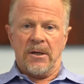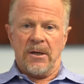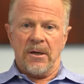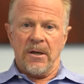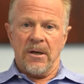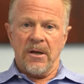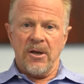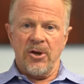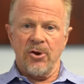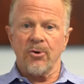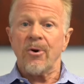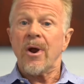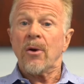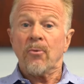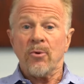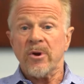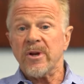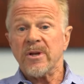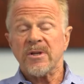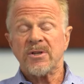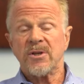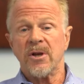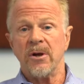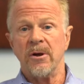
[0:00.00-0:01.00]
"You're at
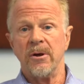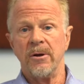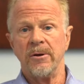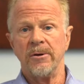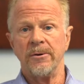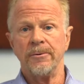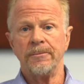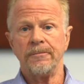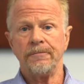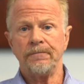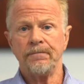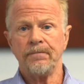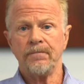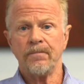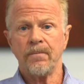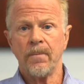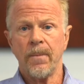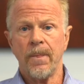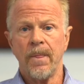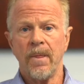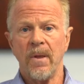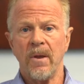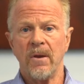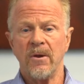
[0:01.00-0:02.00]
risk.
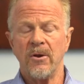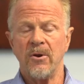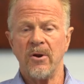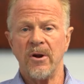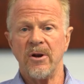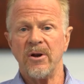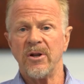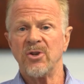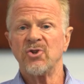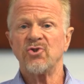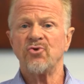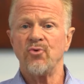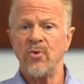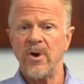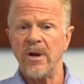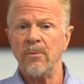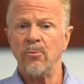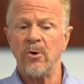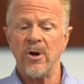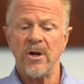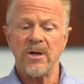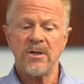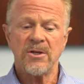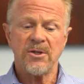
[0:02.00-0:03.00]
You're at extreme
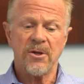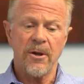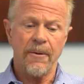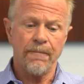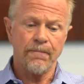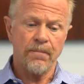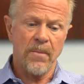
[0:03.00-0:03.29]
risk,